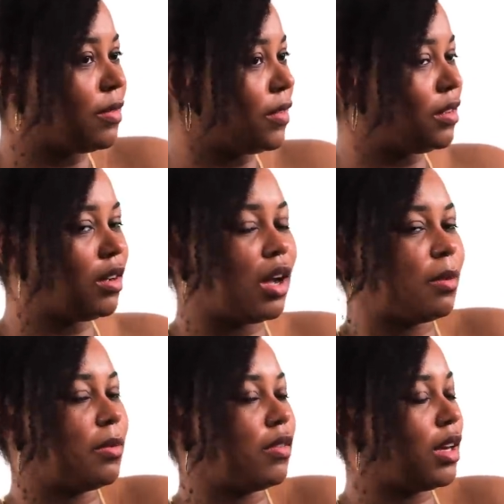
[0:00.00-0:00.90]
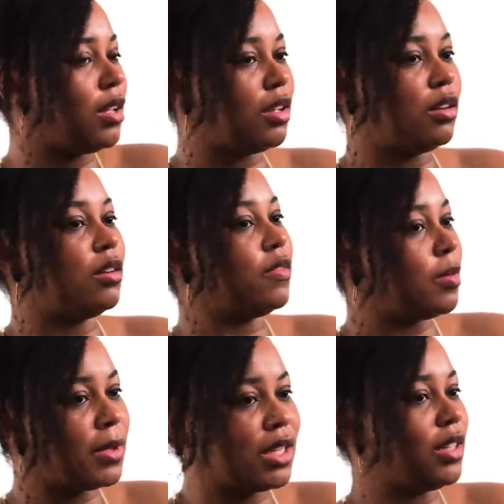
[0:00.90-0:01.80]
to feel operating in her
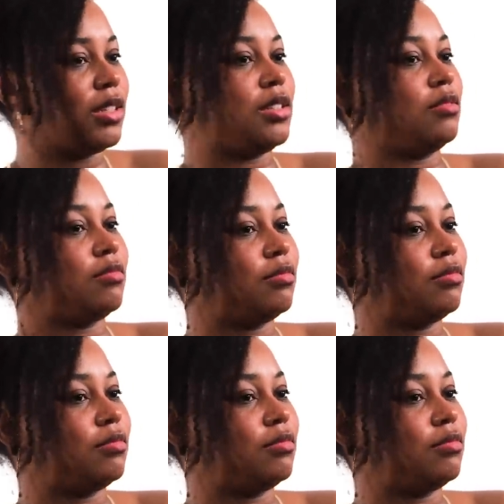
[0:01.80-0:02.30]
femininity.